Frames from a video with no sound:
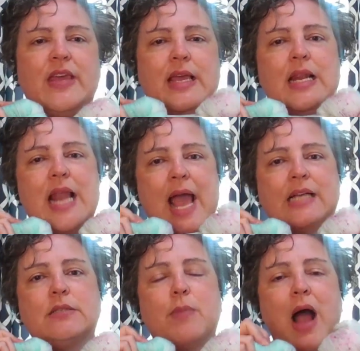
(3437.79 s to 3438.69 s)
the
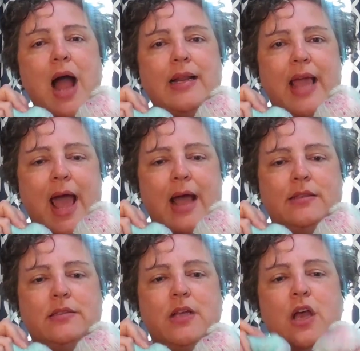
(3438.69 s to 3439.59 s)
next
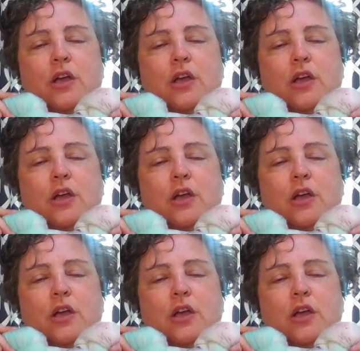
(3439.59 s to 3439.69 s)
podcast.